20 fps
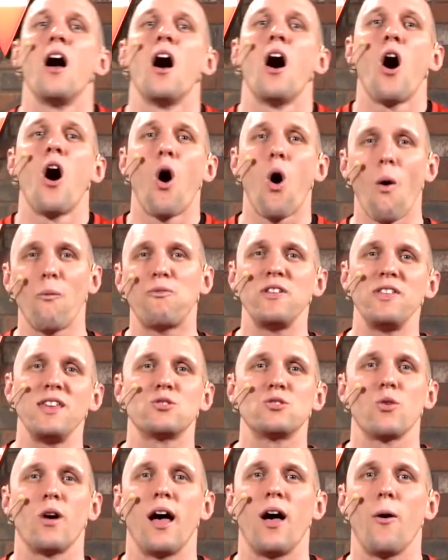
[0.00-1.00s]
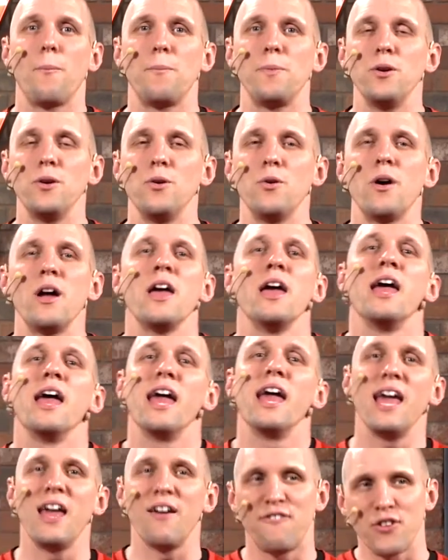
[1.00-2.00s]
Hopefully these will help you.
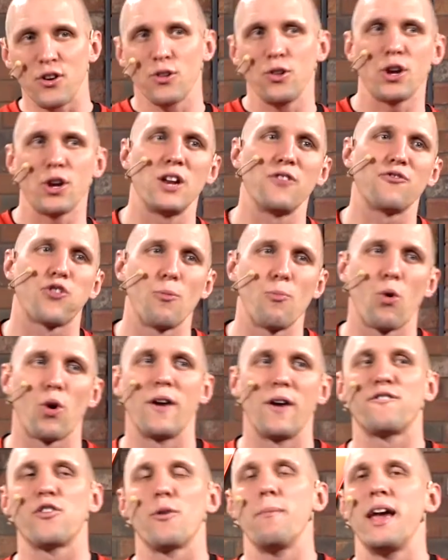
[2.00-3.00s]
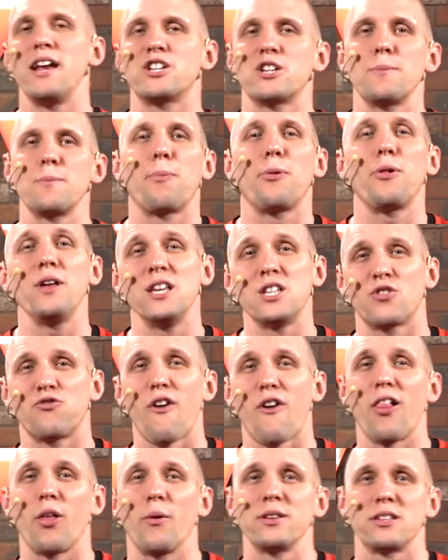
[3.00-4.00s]
If you're looking for more information, please
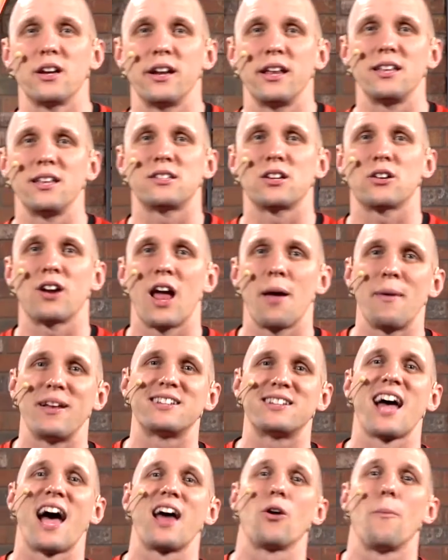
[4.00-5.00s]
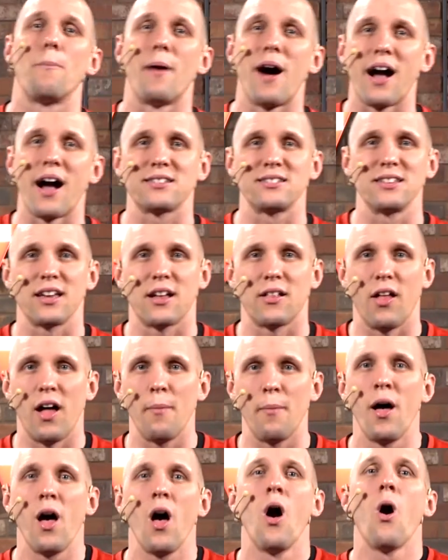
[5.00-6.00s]
follow us on Instagram at Title Boxing Club,
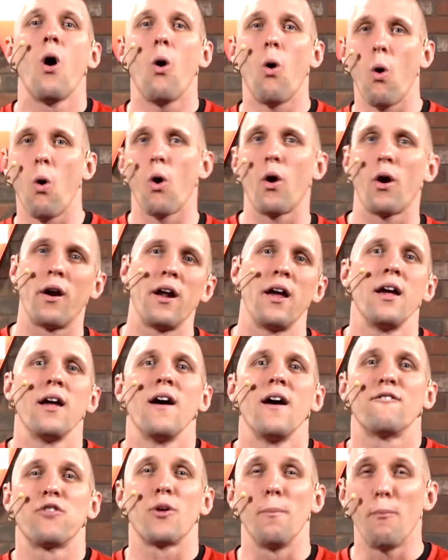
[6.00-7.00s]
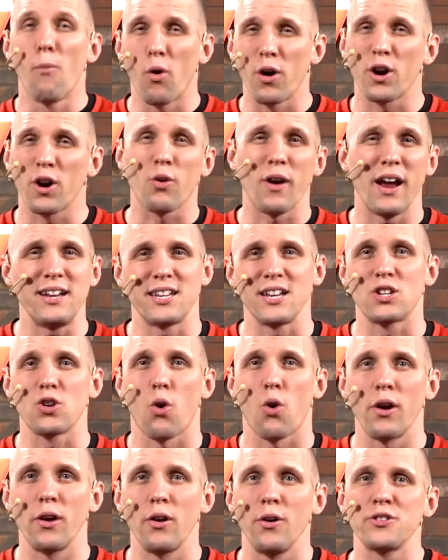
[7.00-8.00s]
or for more great
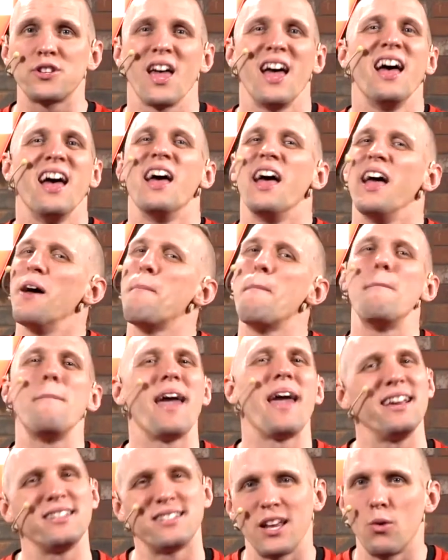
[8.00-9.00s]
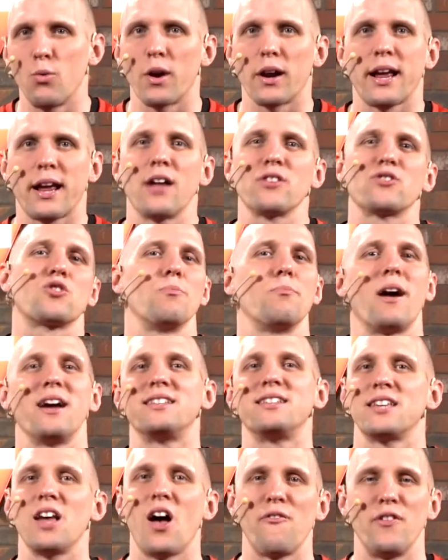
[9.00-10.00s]
tutorials, amazing workouts from
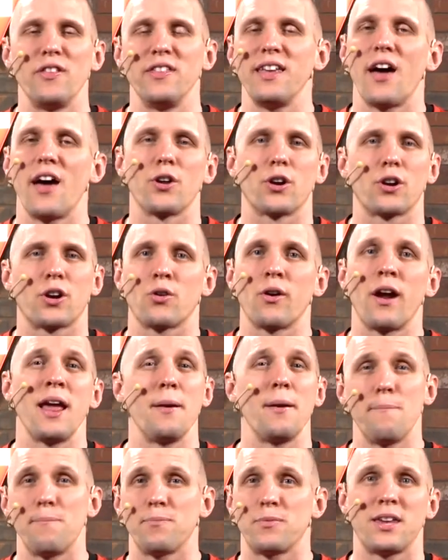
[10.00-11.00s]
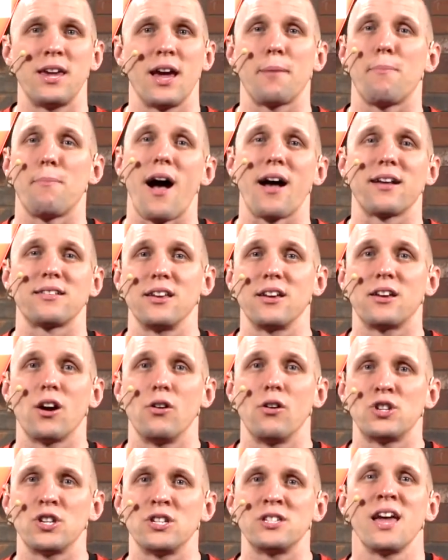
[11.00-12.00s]
myself and the other great kickboxing
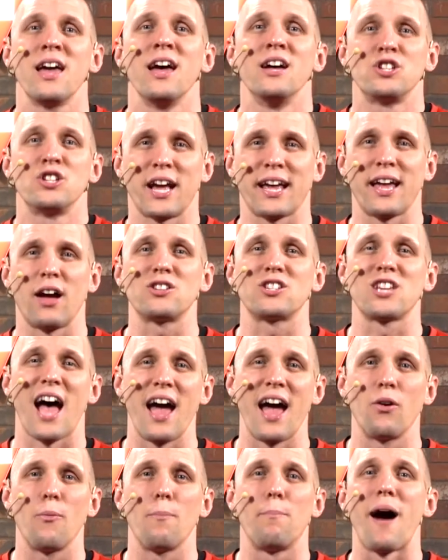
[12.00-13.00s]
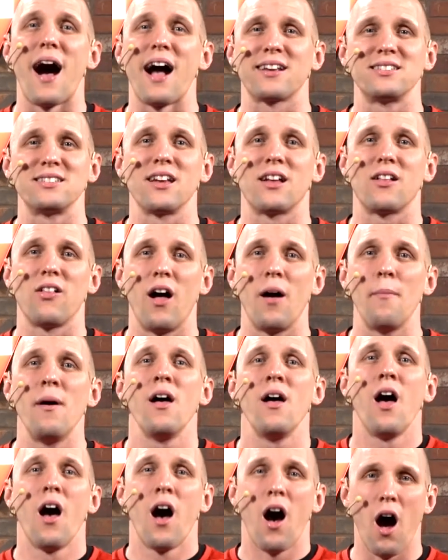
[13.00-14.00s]
coaches, check out Title Boxing Club
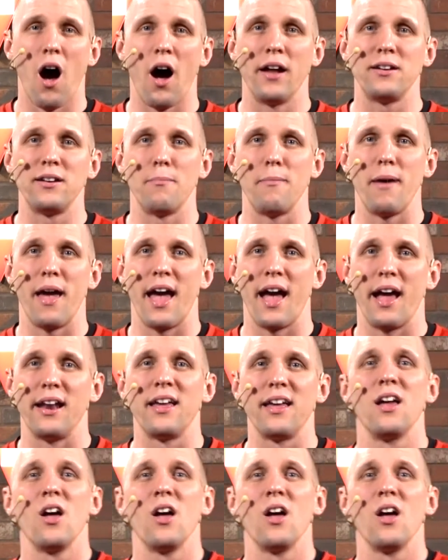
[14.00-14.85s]
on demand.